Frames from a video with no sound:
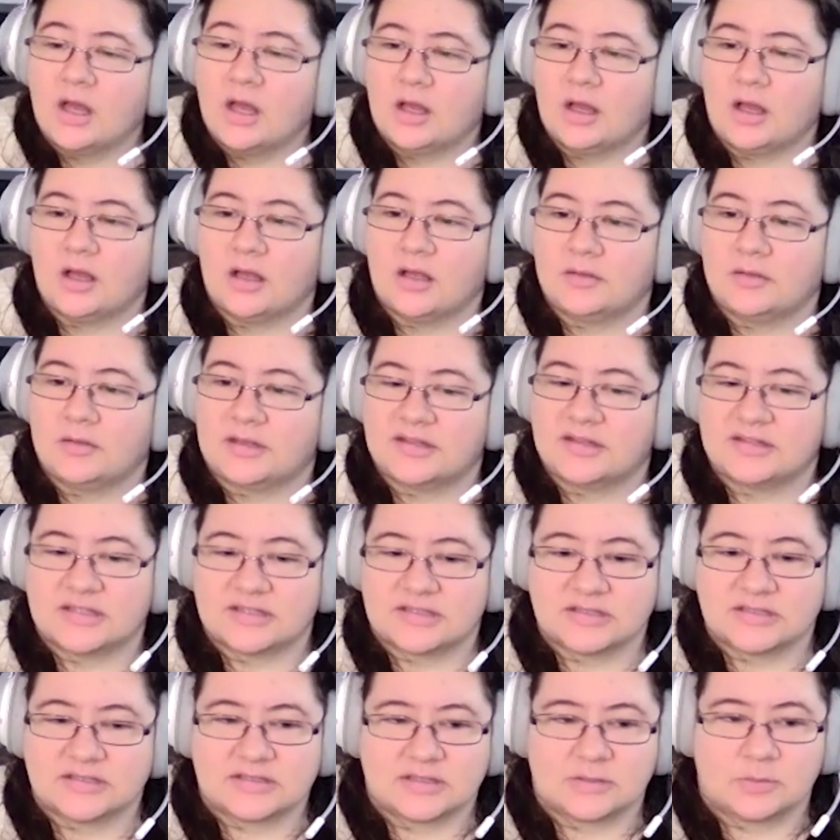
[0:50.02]
Cause this
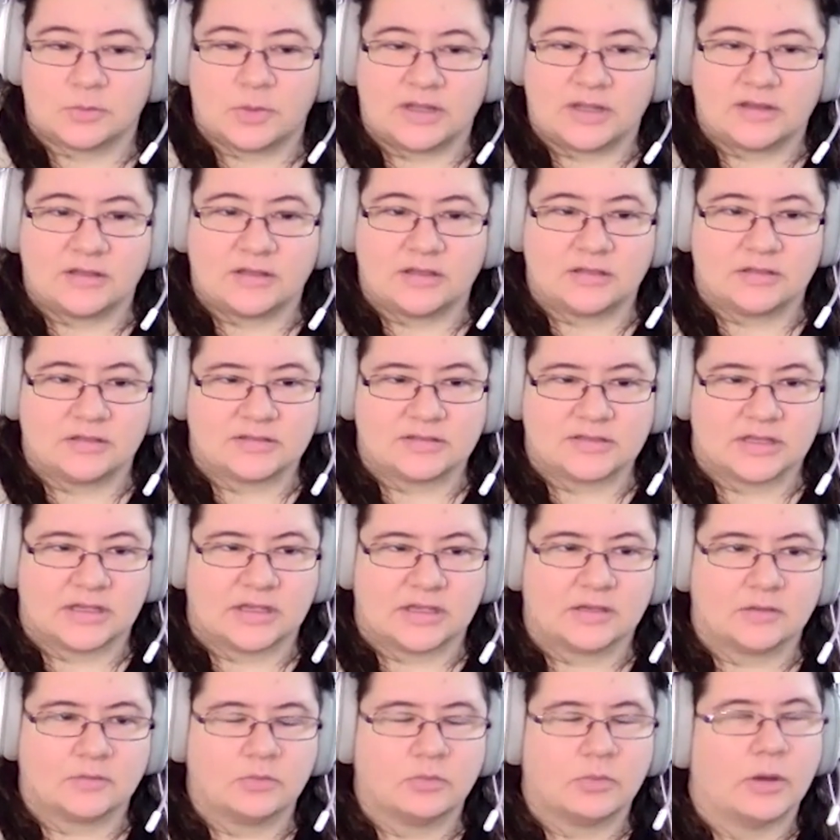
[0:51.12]
is the one that's
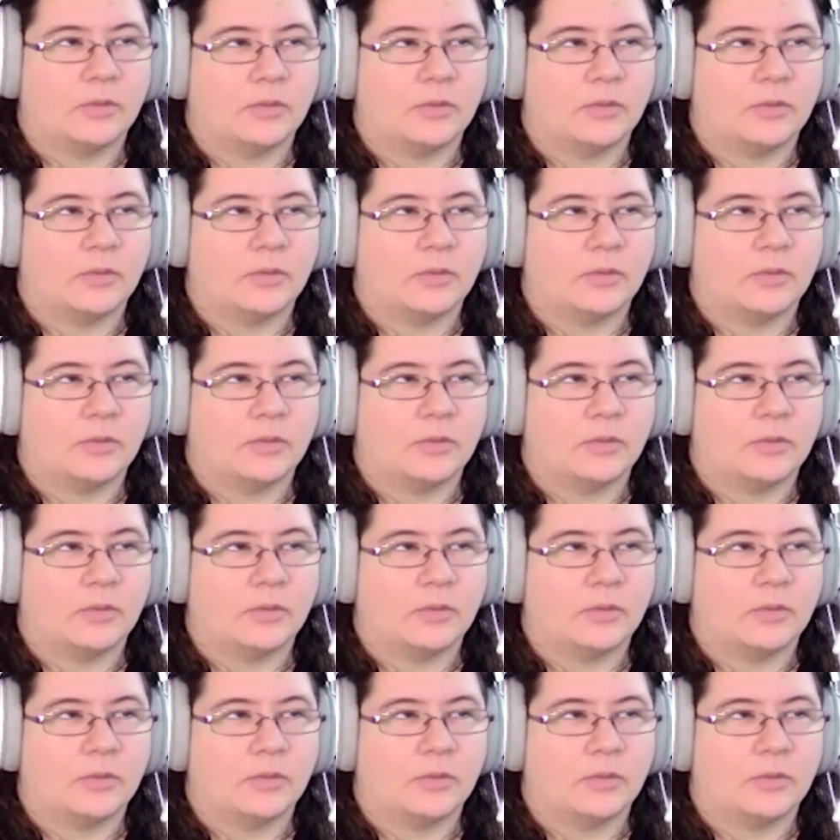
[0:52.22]
like,